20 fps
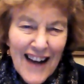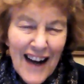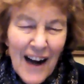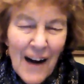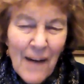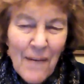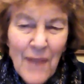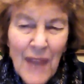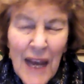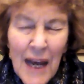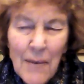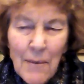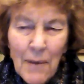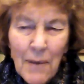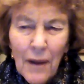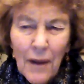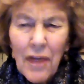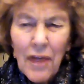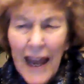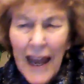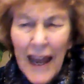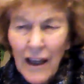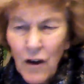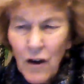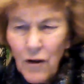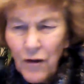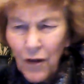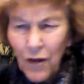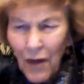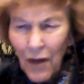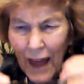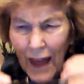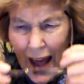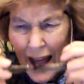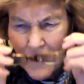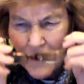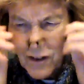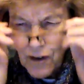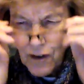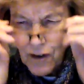But thank you for
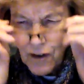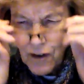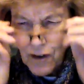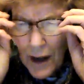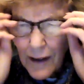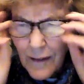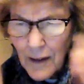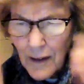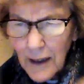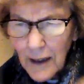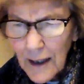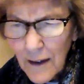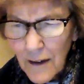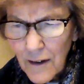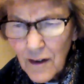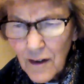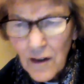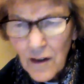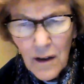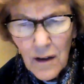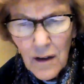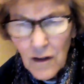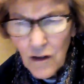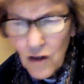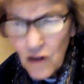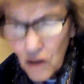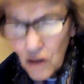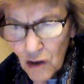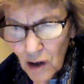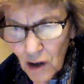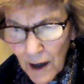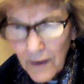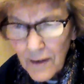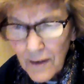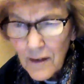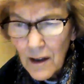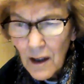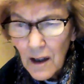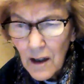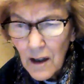that, Serenity. It's
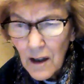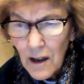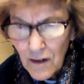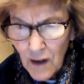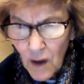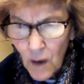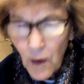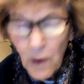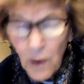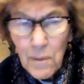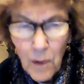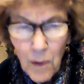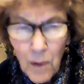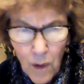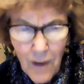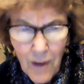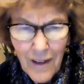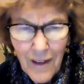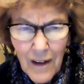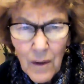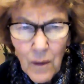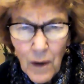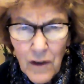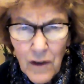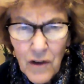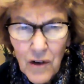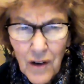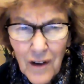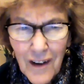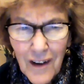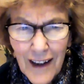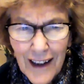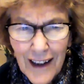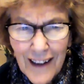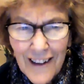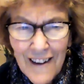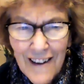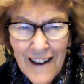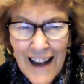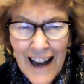just so important what you're saying.